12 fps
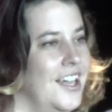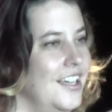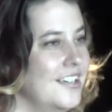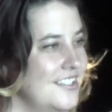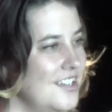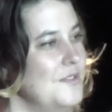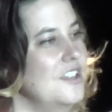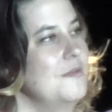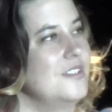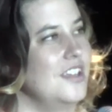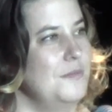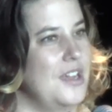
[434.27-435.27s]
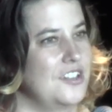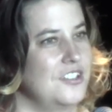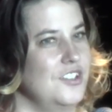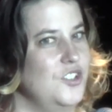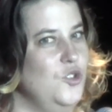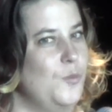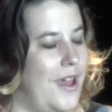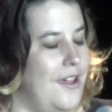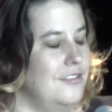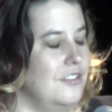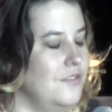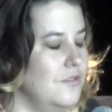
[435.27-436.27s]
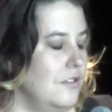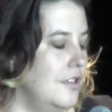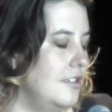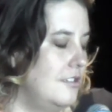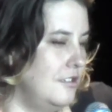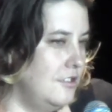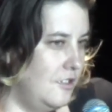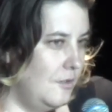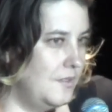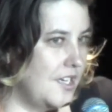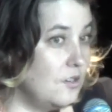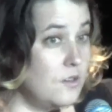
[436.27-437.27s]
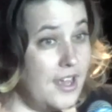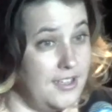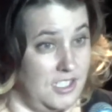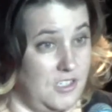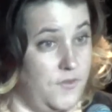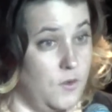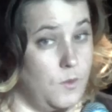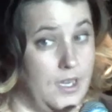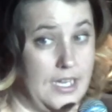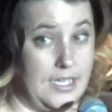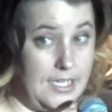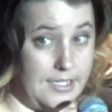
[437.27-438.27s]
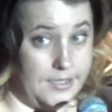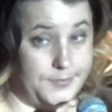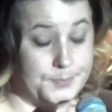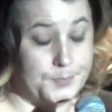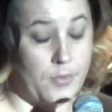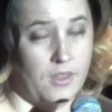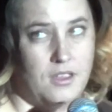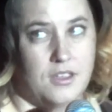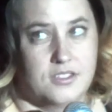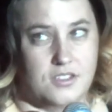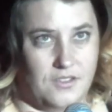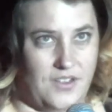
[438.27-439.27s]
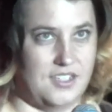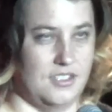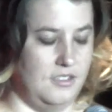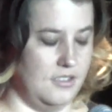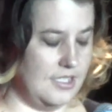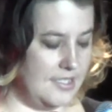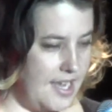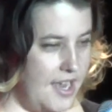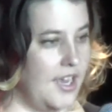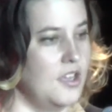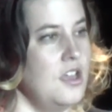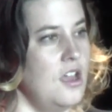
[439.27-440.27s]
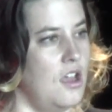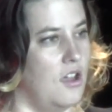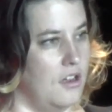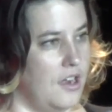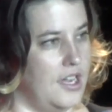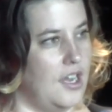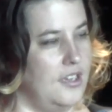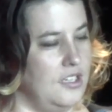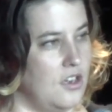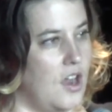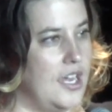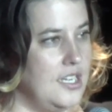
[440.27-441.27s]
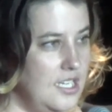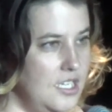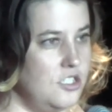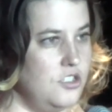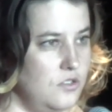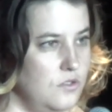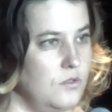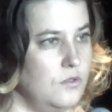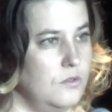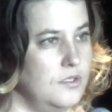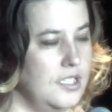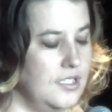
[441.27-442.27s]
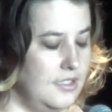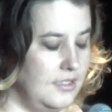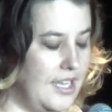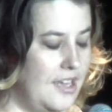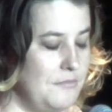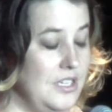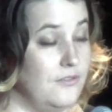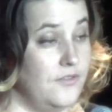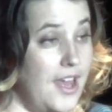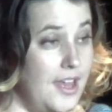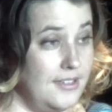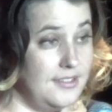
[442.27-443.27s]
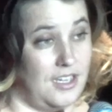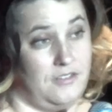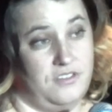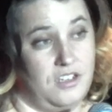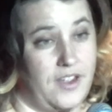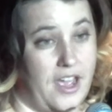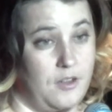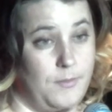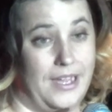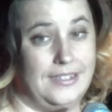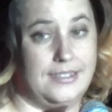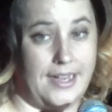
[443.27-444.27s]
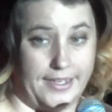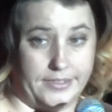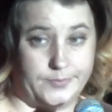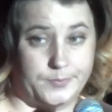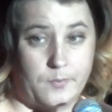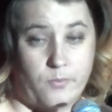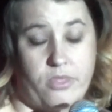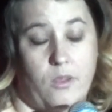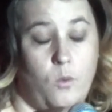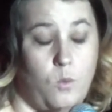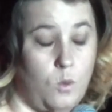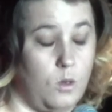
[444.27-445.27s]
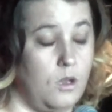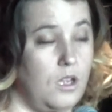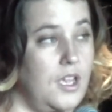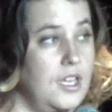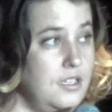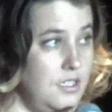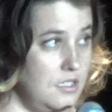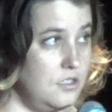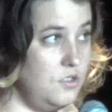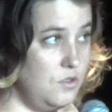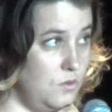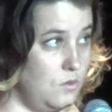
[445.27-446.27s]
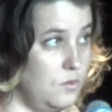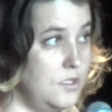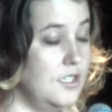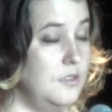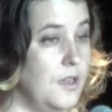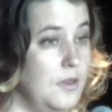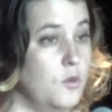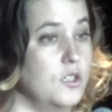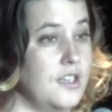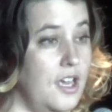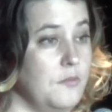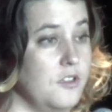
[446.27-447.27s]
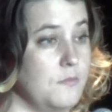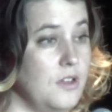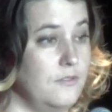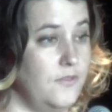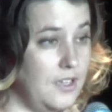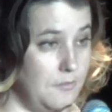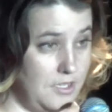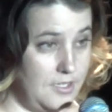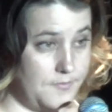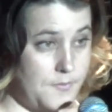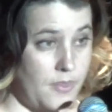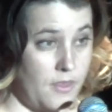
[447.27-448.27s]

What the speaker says: Now sometimes I'm actually too passive in relationships. I don't ask for what I need. So I've had to learn to say, all right, I need you to let me vent after I've had a bad day. Or I need you to spend more time with my family.